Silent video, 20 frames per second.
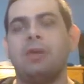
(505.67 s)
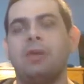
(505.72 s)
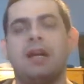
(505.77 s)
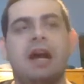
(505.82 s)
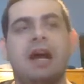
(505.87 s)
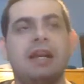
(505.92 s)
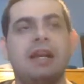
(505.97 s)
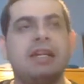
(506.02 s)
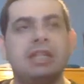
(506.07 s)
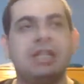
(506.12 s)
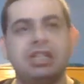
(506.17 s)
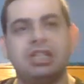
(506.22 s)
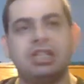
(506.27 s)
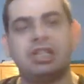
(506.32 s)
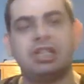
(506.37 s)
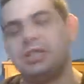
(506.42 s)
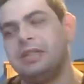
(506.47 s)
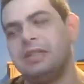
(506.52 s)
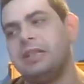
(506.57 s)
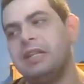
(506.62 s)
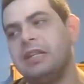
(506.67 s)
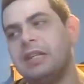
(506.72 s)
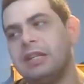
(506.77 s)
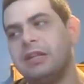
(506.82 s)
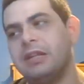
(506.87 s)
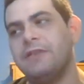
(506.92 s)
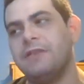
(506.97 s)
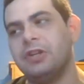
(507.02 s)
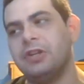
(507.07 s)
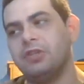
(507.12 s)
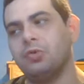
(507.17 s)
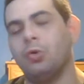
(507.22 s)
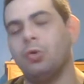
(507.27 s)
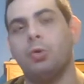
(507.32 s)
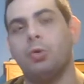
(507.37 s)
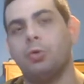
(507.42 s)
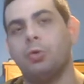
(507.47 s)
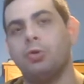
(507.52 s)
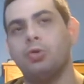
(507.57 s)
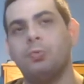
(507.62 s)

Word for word: we got each individual